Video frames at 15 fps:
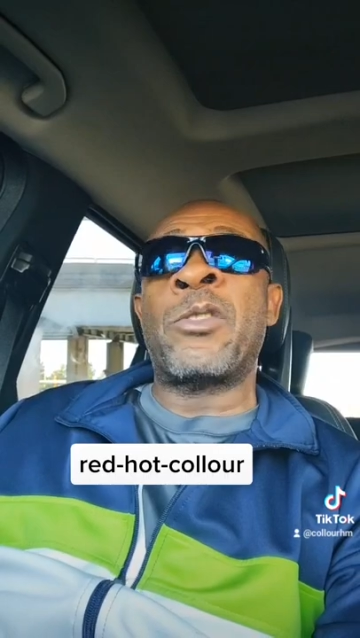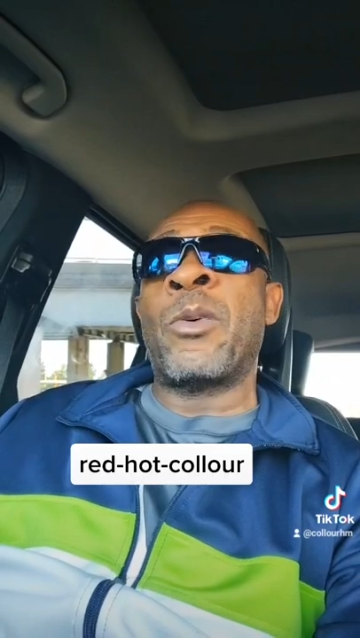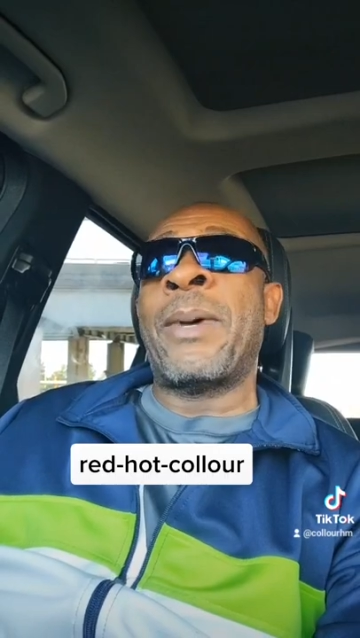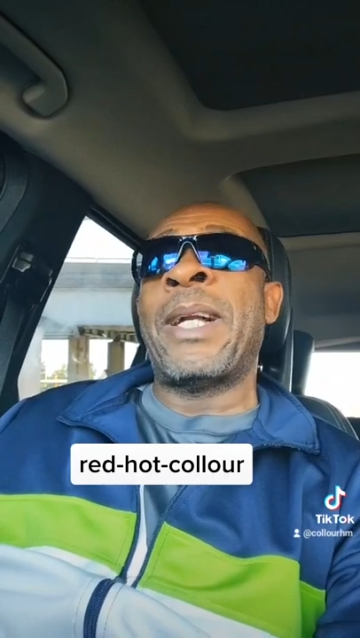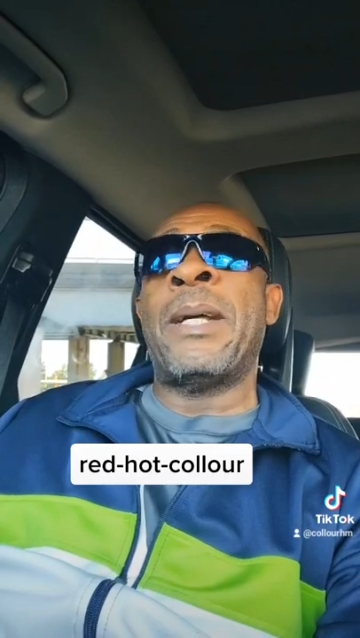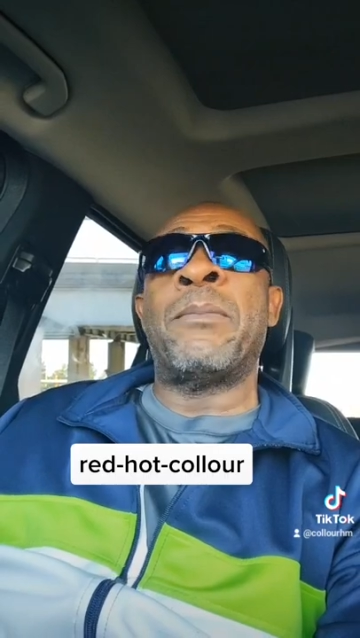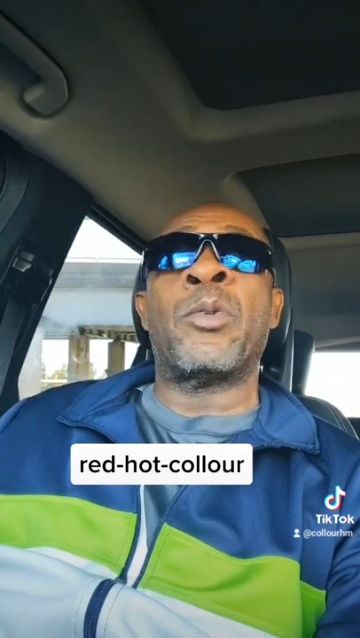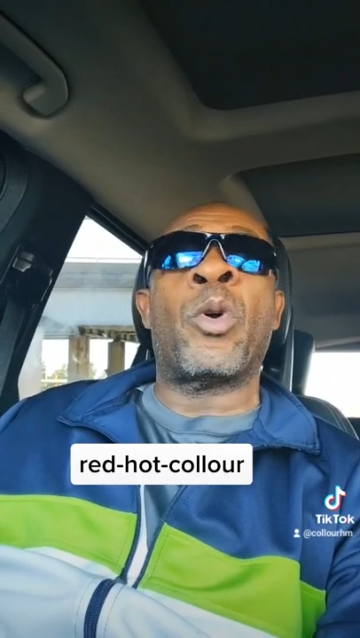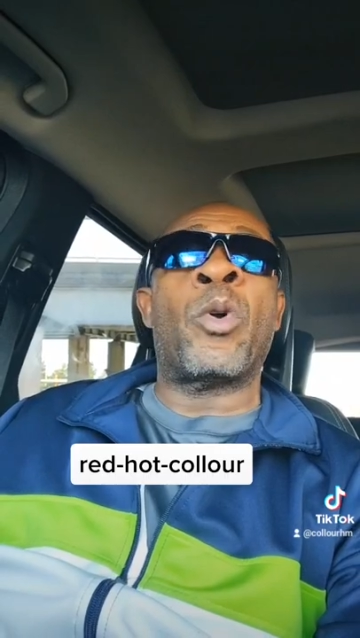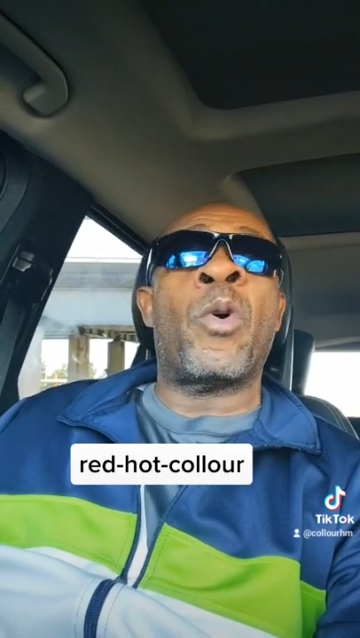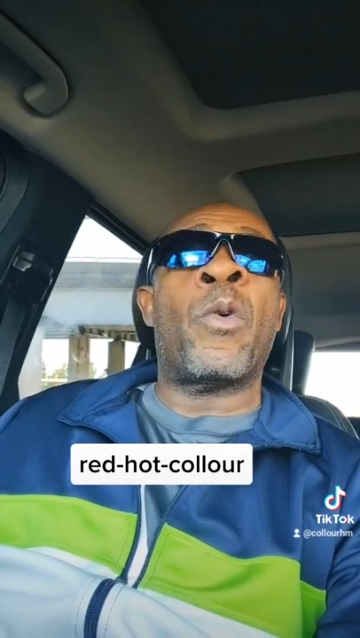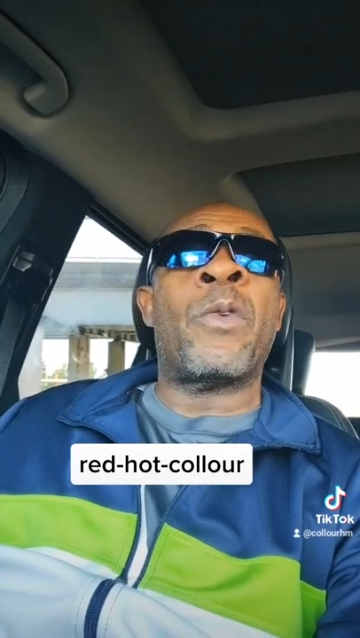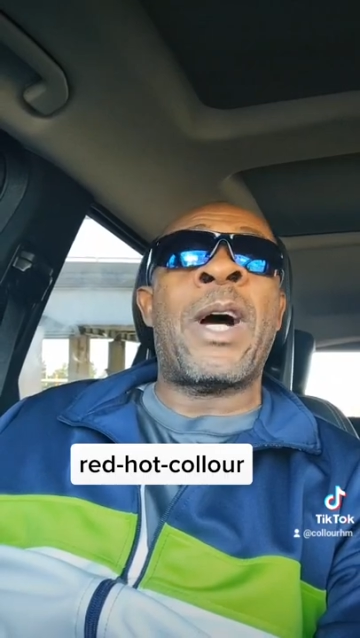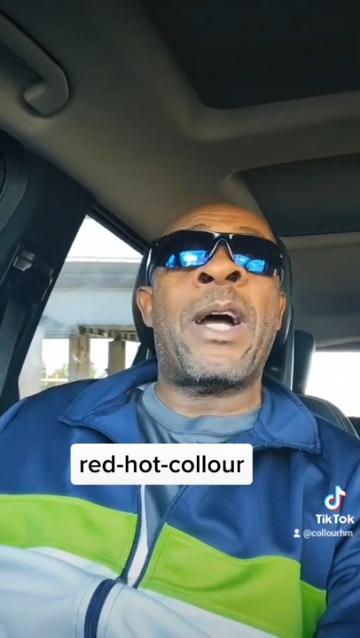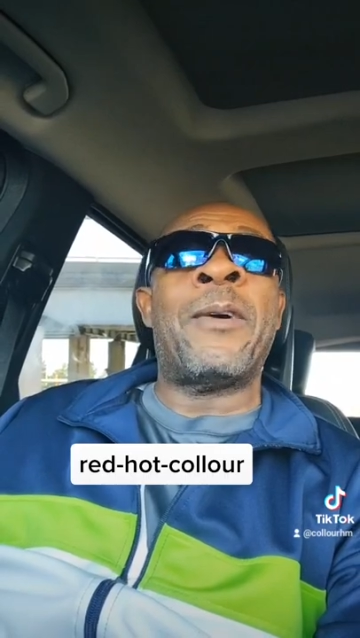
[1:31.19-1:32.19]
Some of them
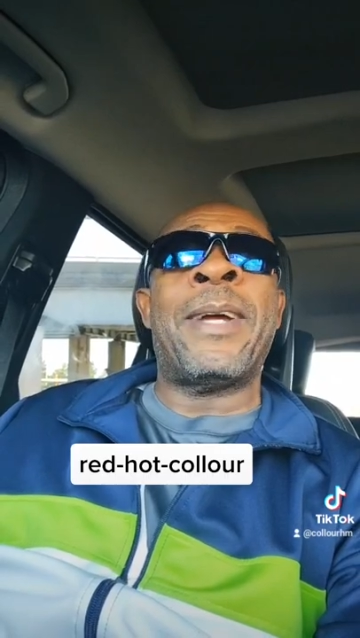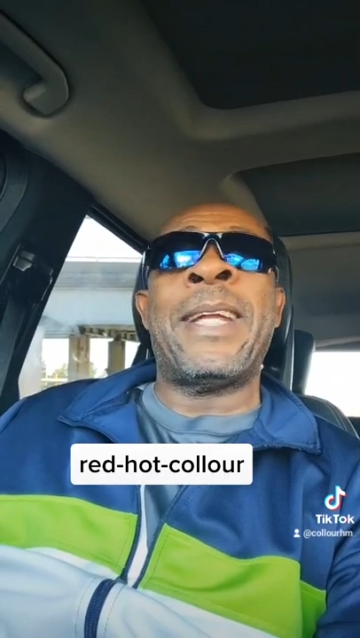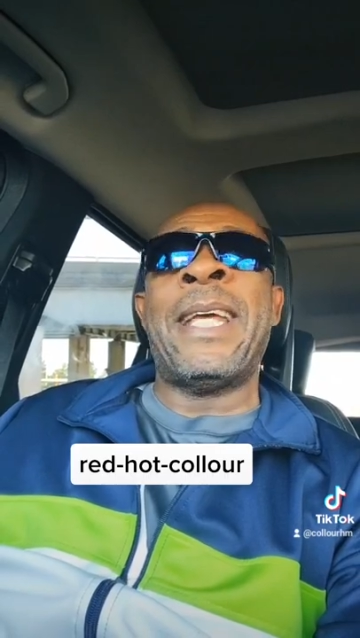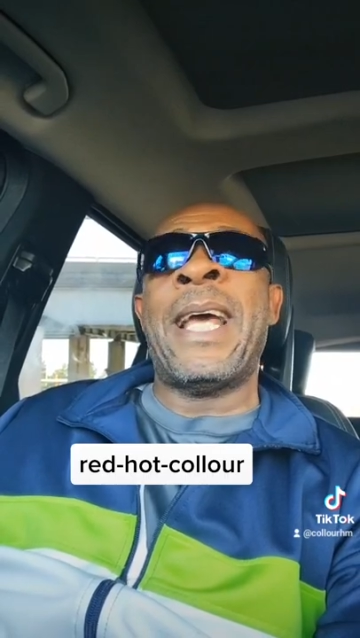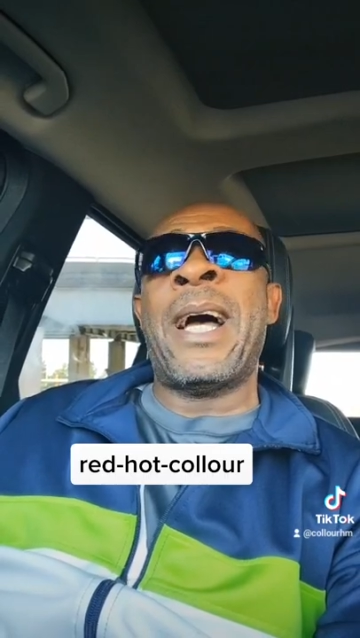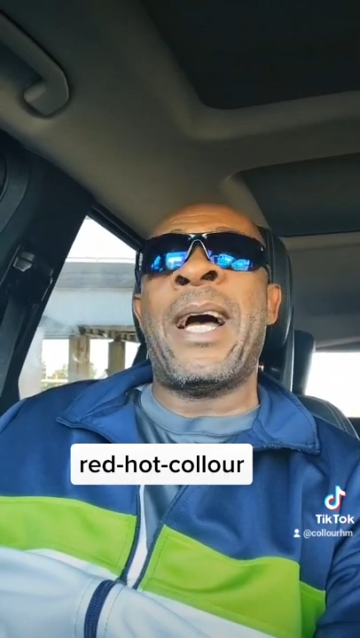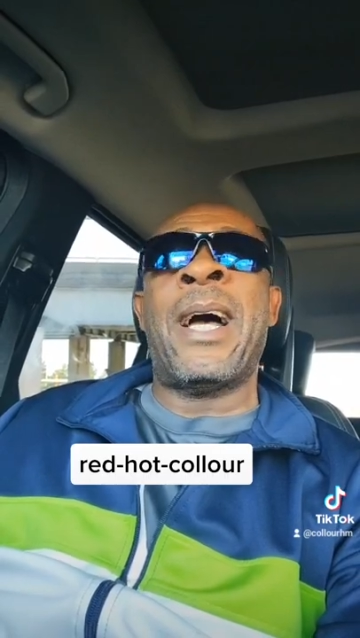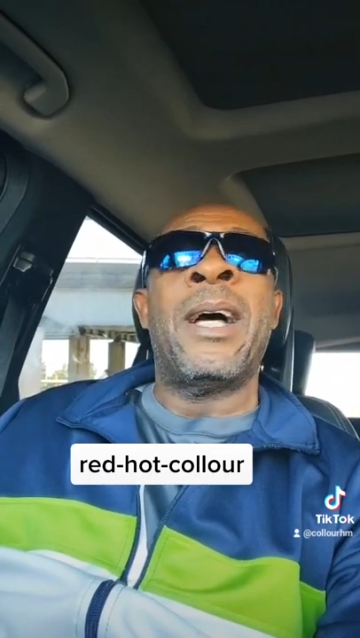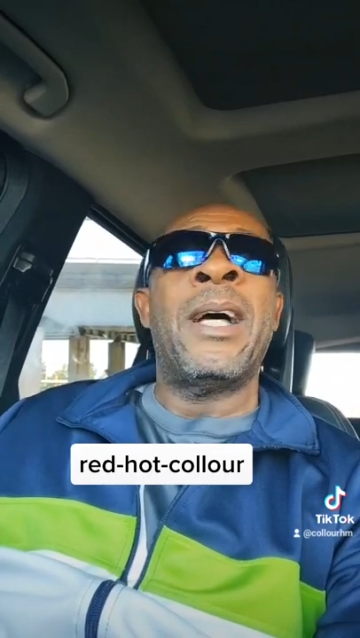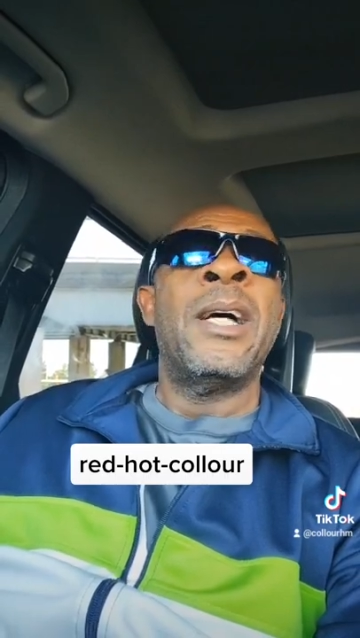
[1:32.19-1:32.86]
turnover already and